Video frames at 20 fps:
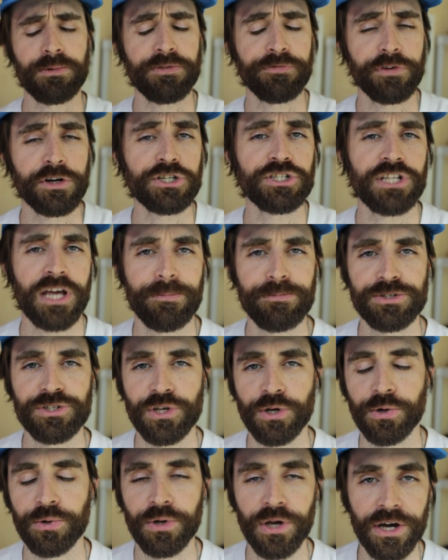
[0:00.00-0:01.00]
to the first
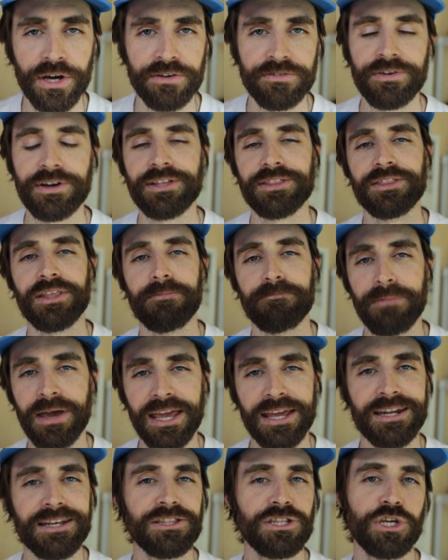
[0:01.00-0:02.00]
episode of the
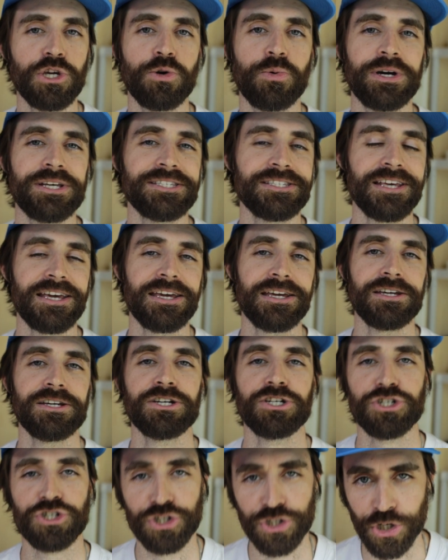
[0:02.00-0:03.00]
Made in the USA
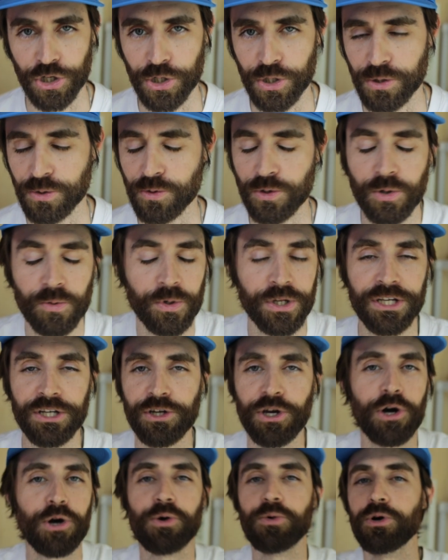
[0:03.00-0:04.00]
show, where we
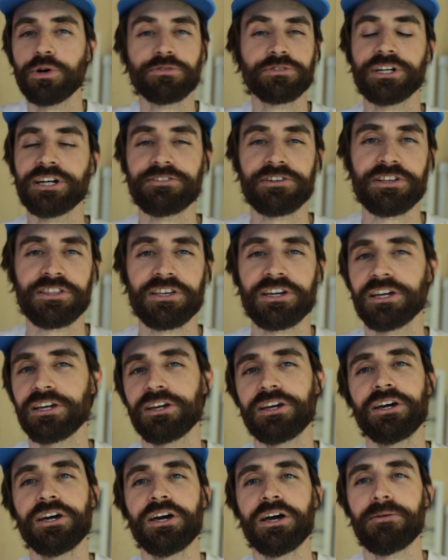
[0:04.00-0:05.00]
go over everything
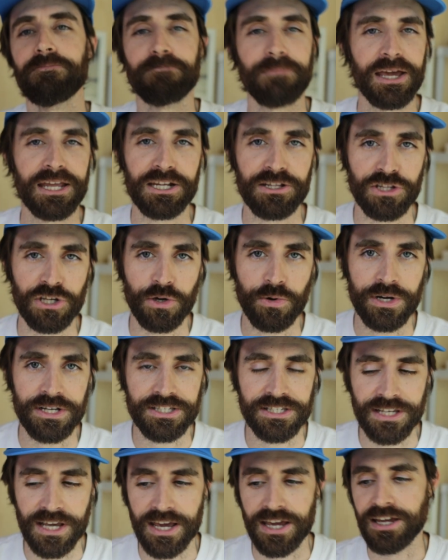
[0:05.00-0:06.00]
made in the
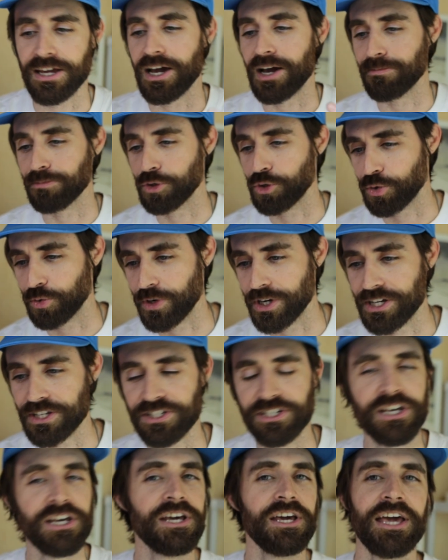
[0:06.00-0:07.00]
USA. I'm
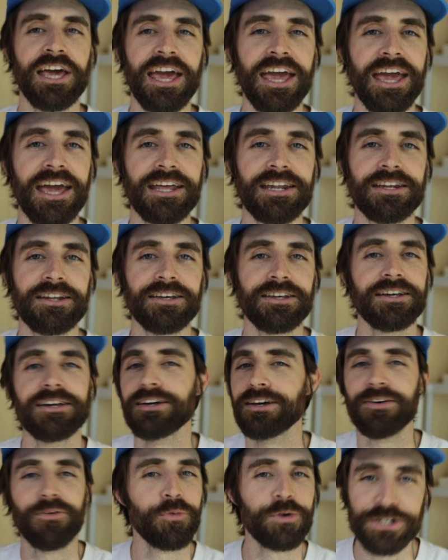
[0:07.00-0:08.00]
Chris, and
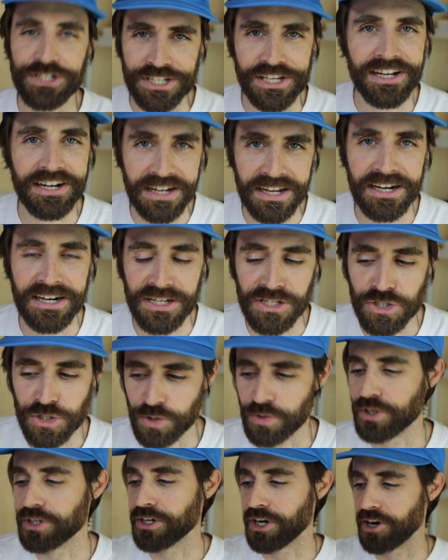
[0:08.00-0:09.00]
we're just going to get
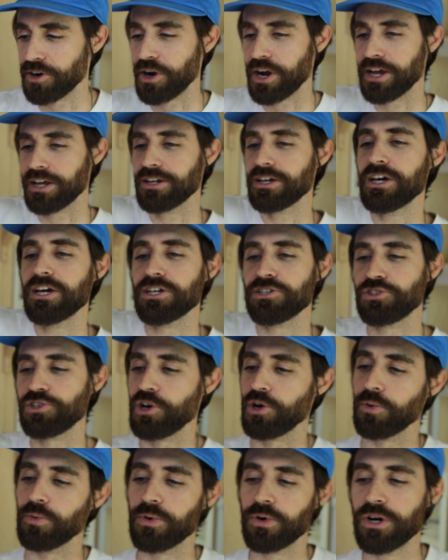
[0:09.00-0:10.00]
into it, all right?
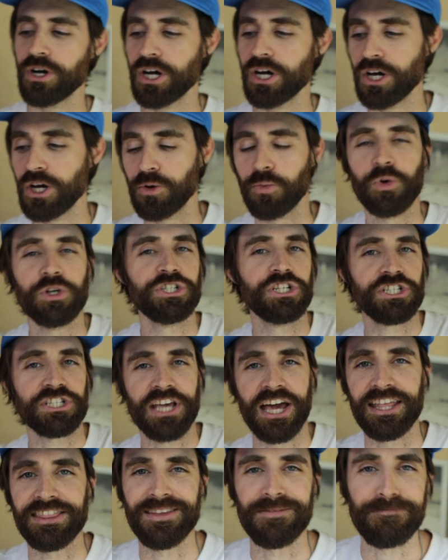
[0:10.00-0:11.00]
So, we just
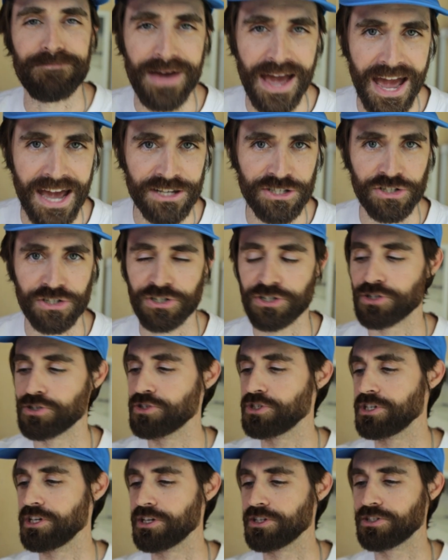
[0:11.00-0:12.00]
had the
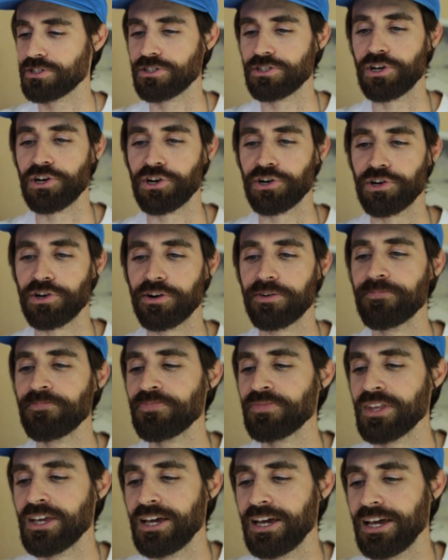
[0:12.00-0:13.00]
Masters, yes sir,
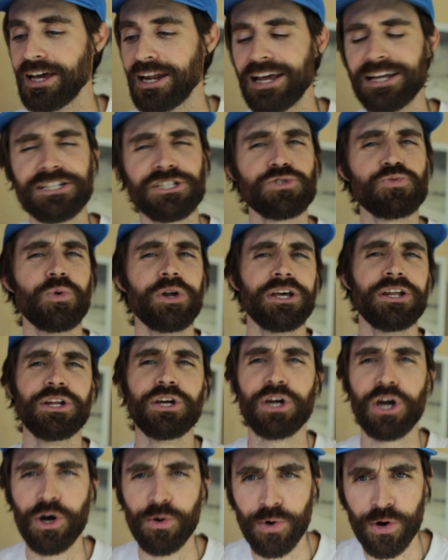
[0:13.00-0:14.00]
and I just wanted to
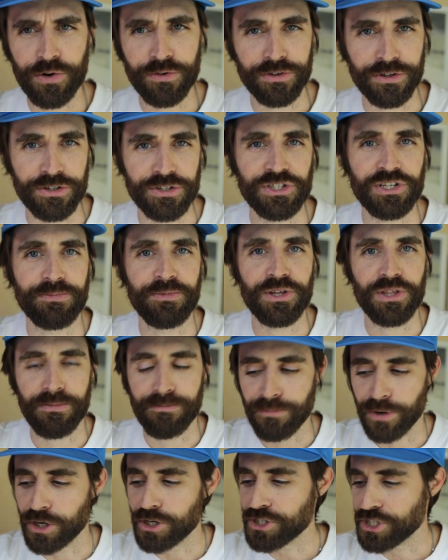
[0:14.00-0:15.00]
go over some of the
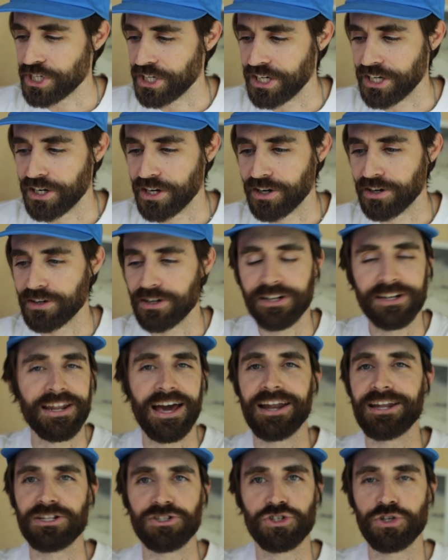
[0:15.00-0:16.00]
merch here,
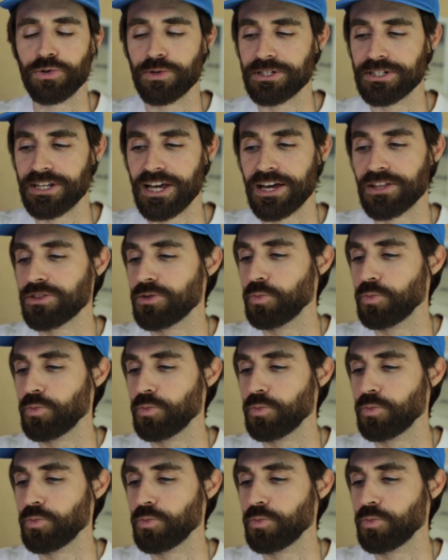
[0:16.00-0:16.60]
not in depth.